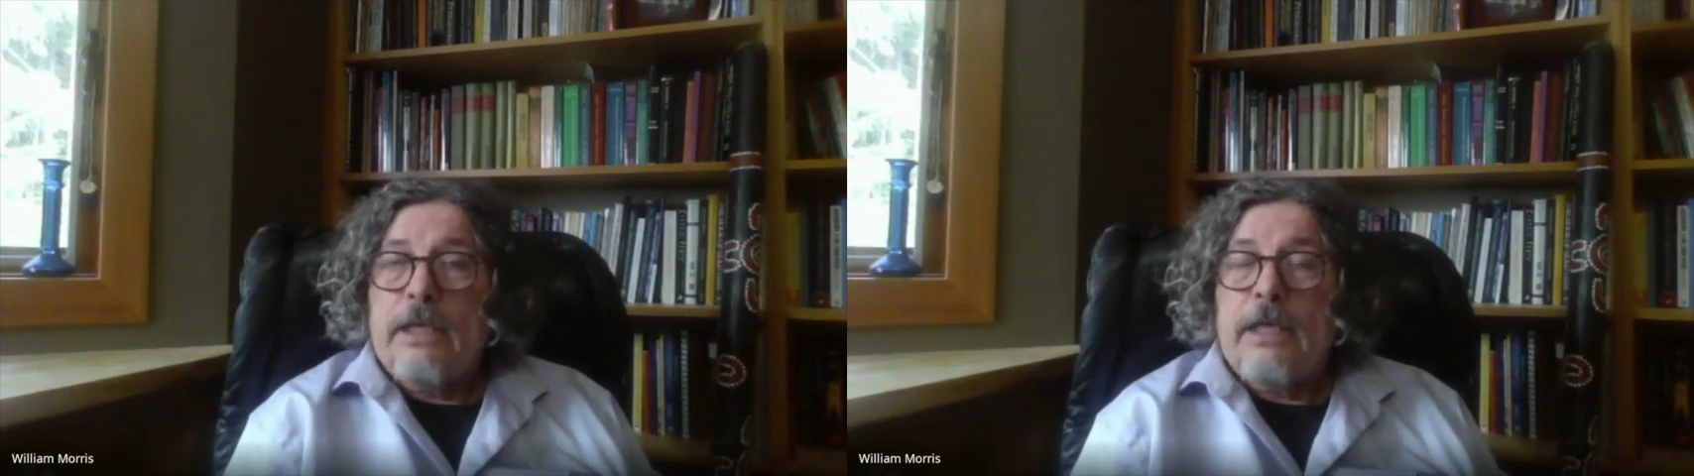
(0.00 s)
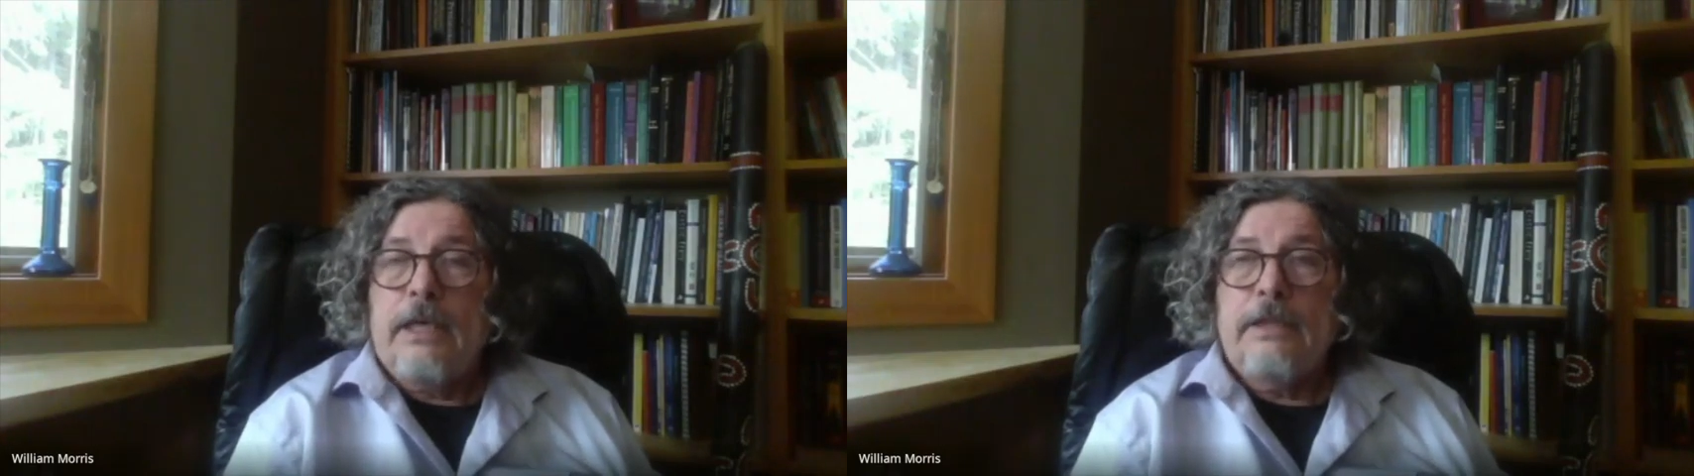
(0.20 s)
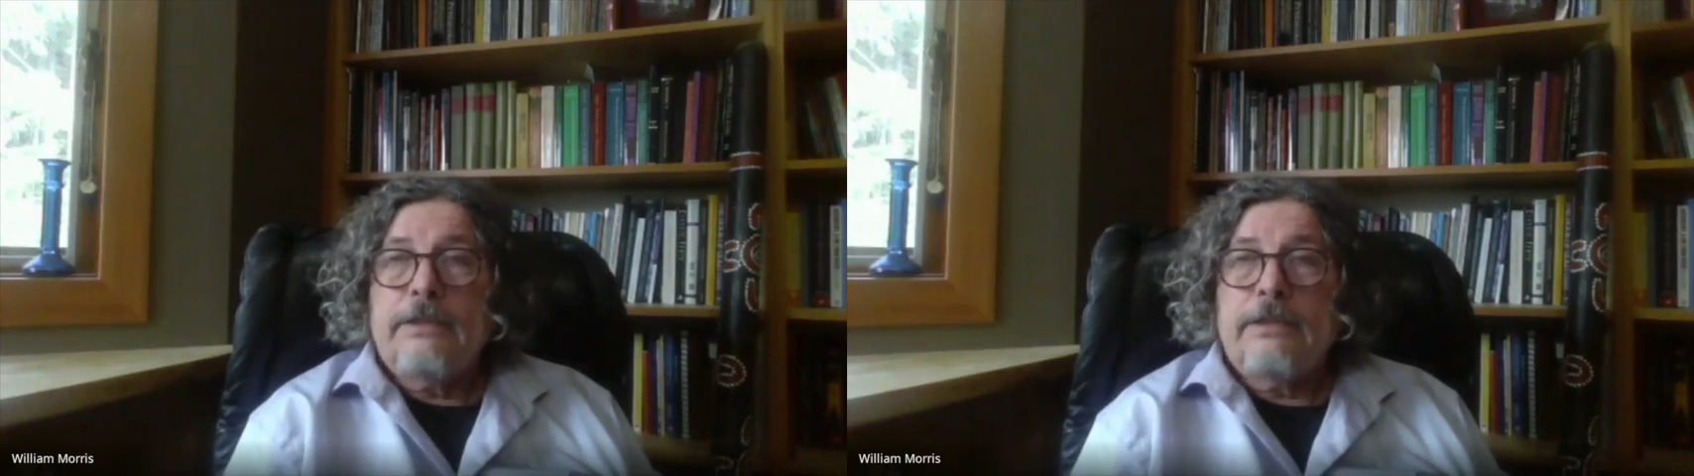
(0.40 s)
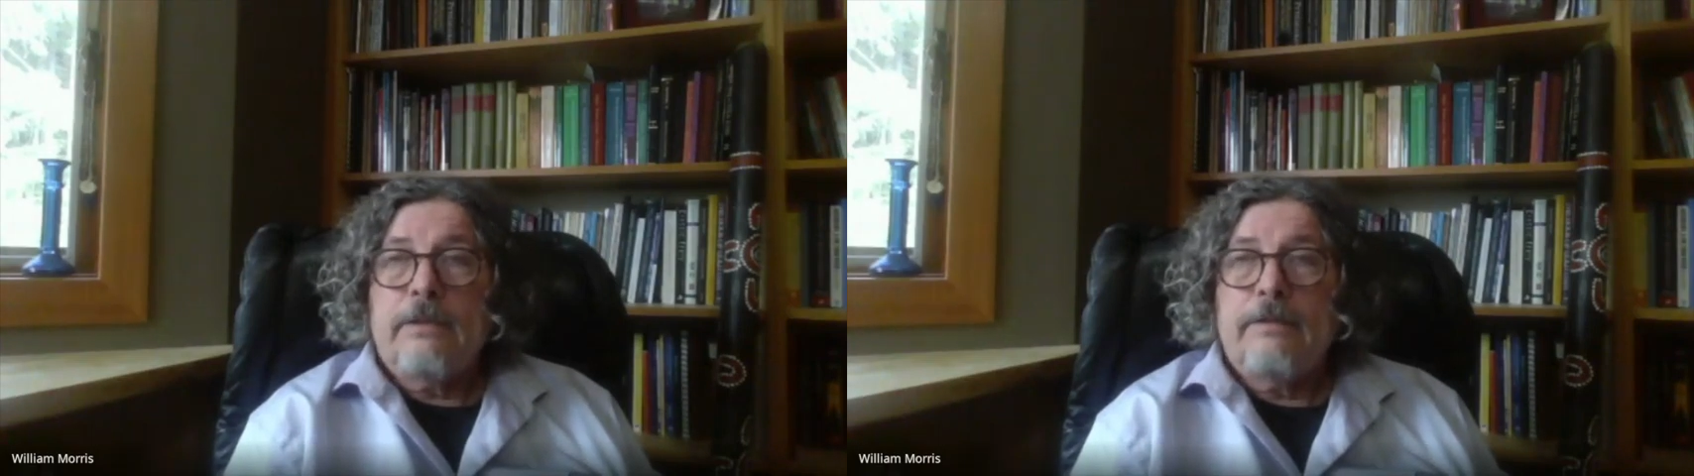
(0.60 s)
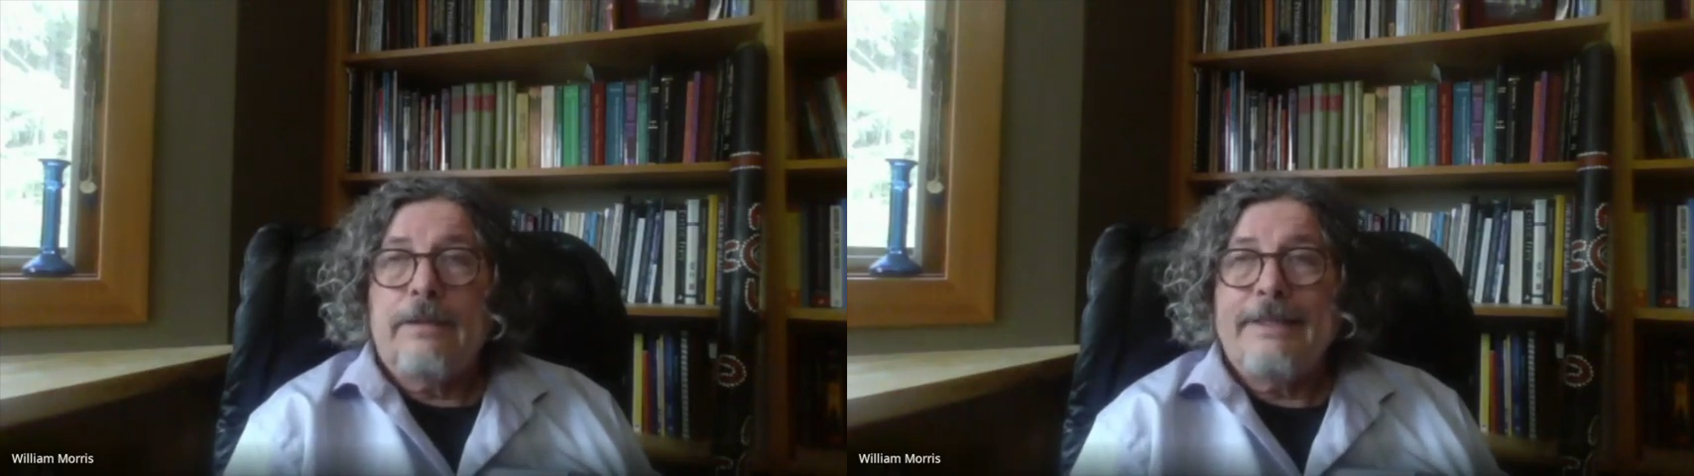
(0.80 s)
And
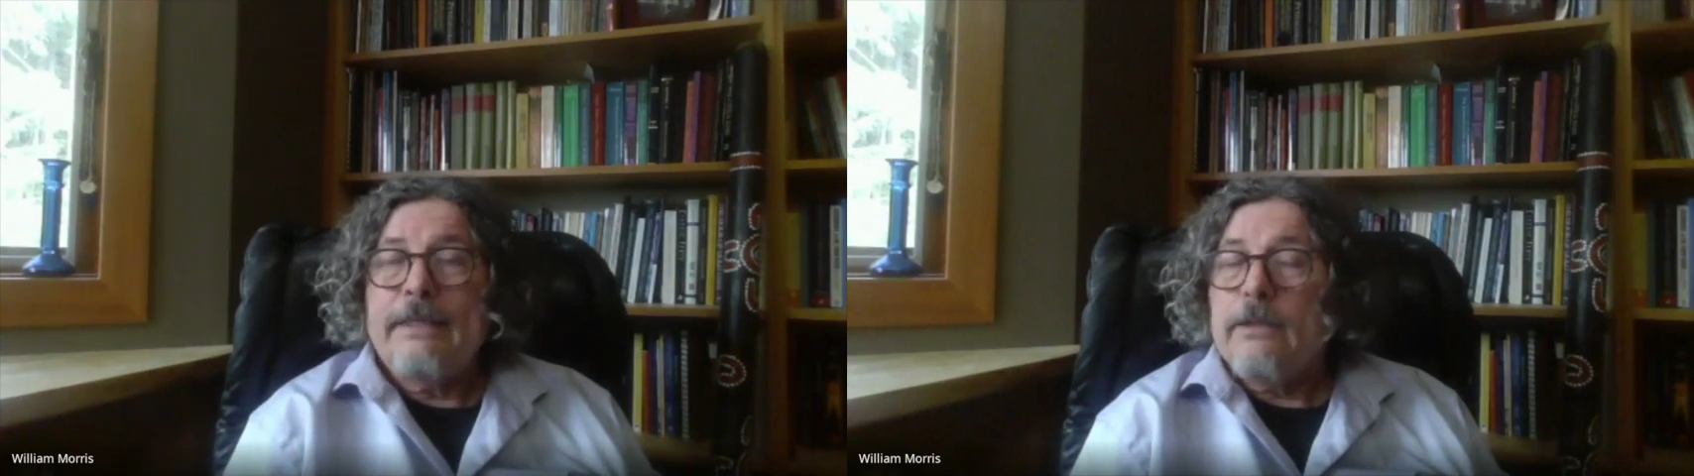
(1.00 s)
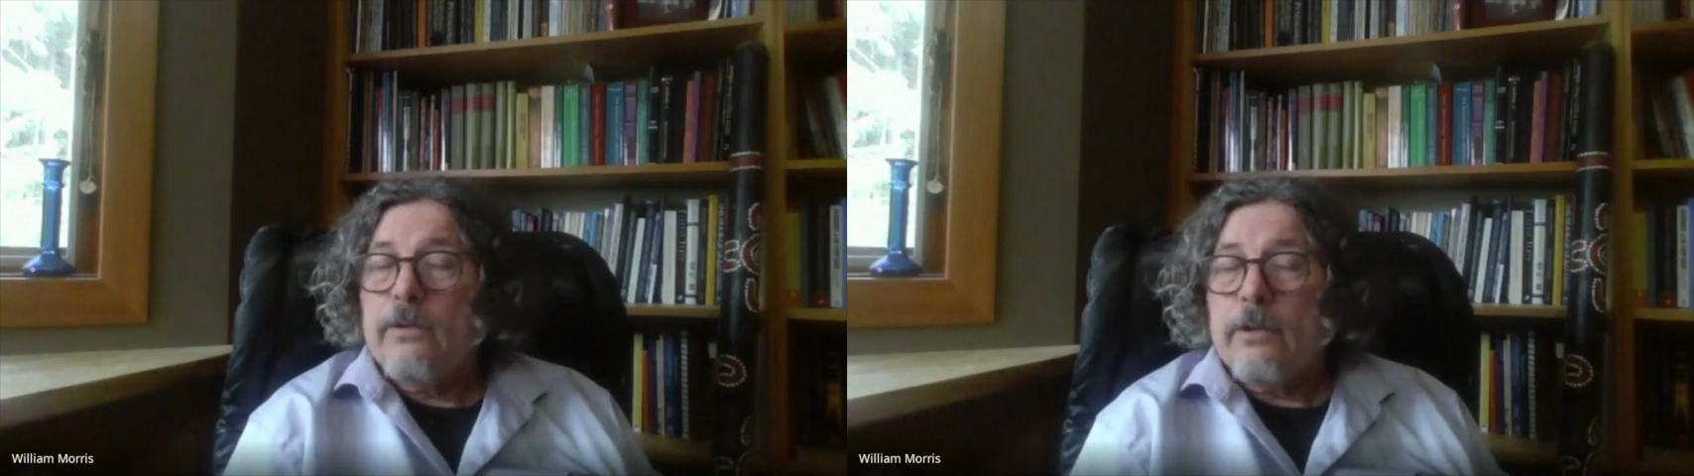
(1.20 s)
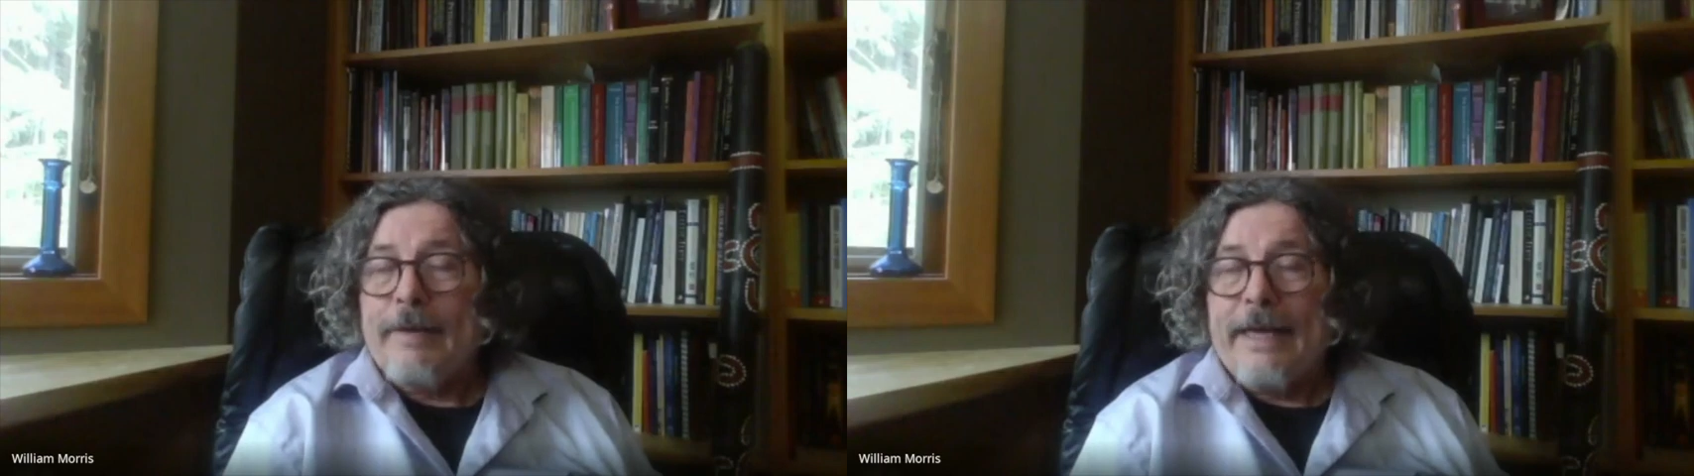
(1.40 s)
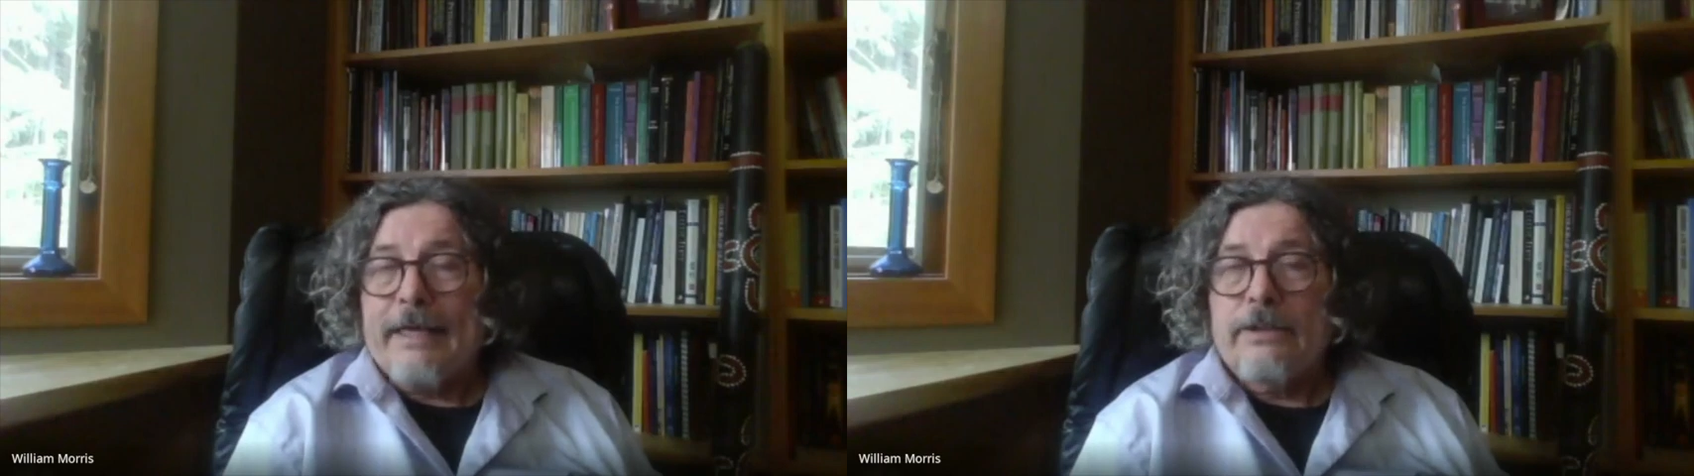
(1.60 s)
so I didn't look back.